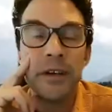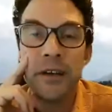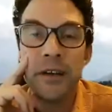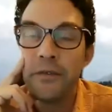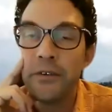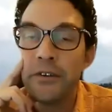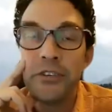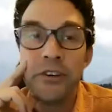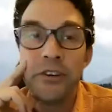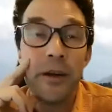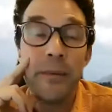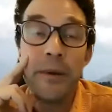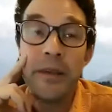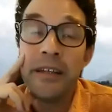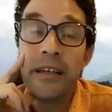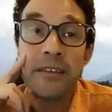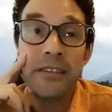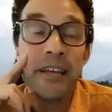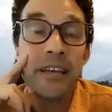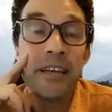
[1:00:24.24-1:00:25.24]
For sure. I mean,
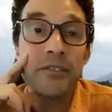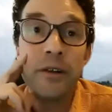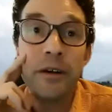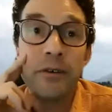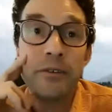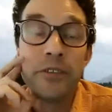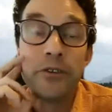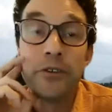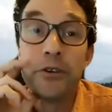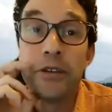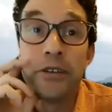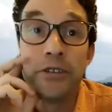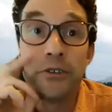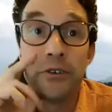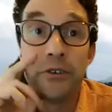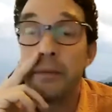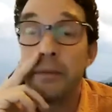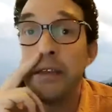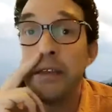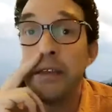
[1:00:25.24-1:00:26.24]
that's, that's what I was alluding to
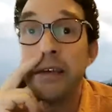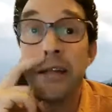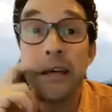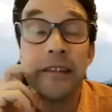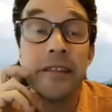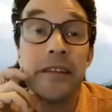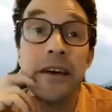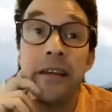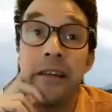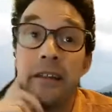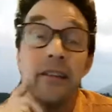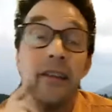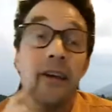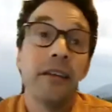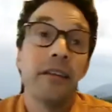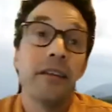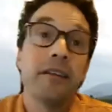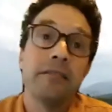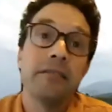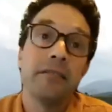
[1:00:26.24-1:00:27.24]
at the beginning, that,
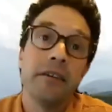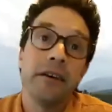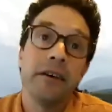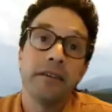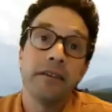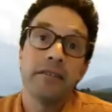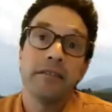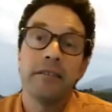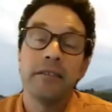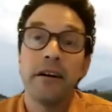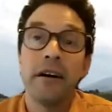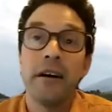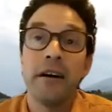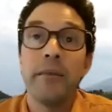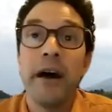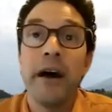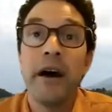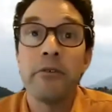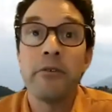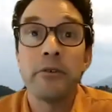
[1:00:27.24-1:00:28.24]
that, that um,
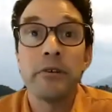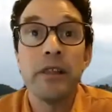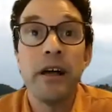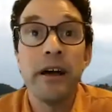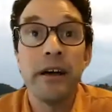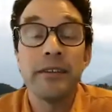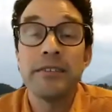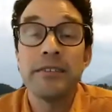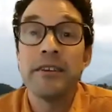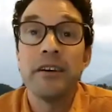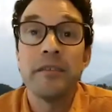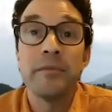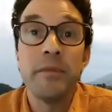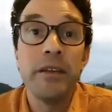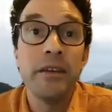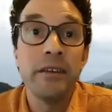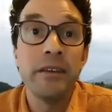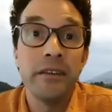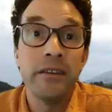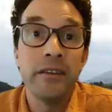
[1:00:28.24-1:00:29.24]
our reliance on
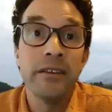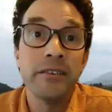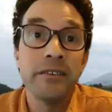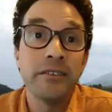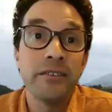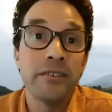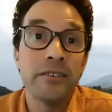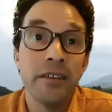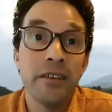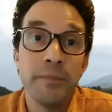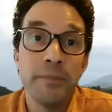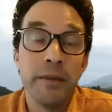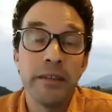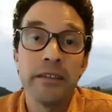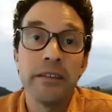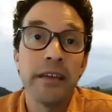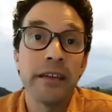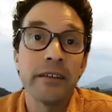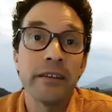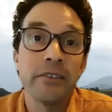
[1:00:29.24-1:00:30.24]
meat is, has been
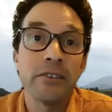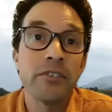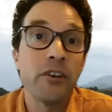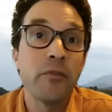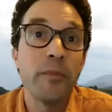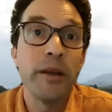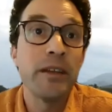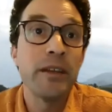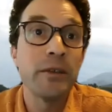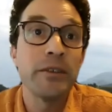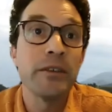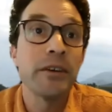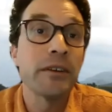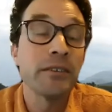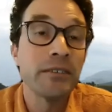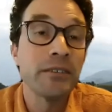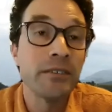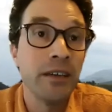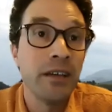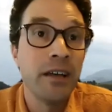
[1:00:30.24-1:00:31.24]
linked to so many
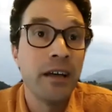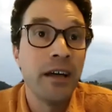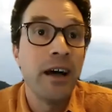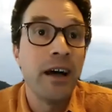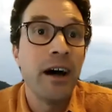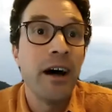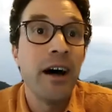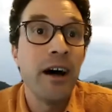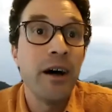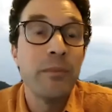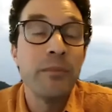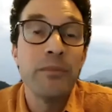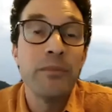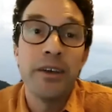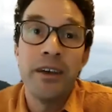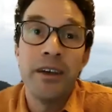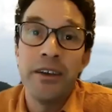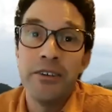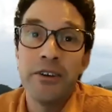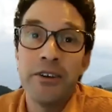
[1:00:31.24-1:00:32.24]
things. Um,
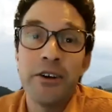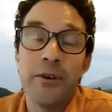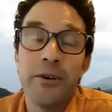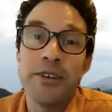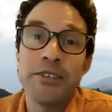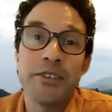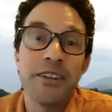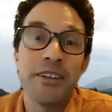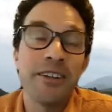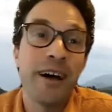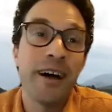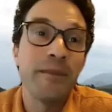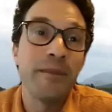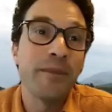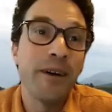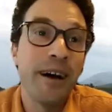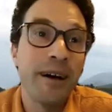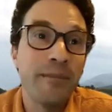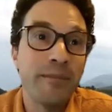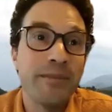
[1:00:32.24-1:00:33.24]
your question I'm,
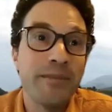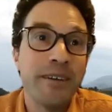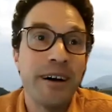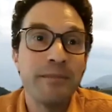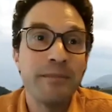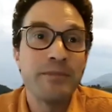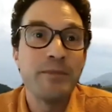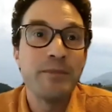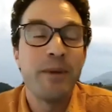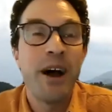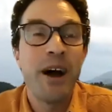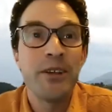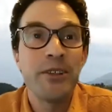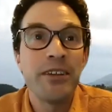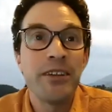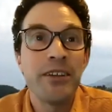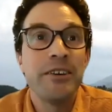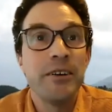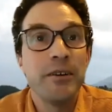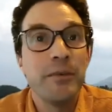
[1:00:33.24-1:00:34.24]
I'm i'm
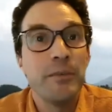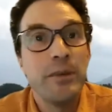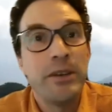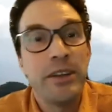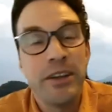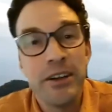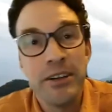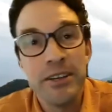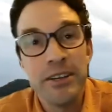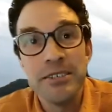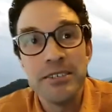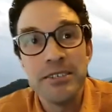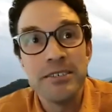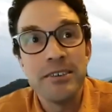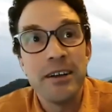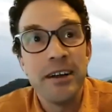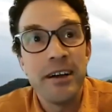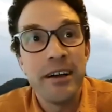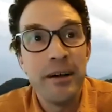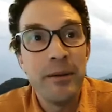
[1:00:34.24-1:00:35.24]
smiling here because
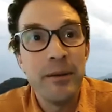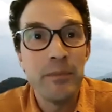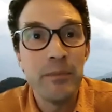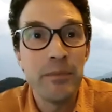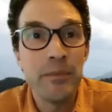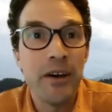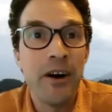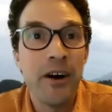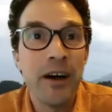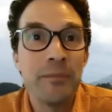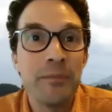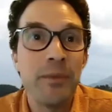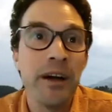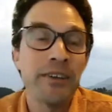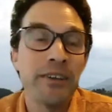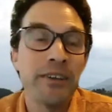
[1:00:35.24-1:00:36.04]
um, on my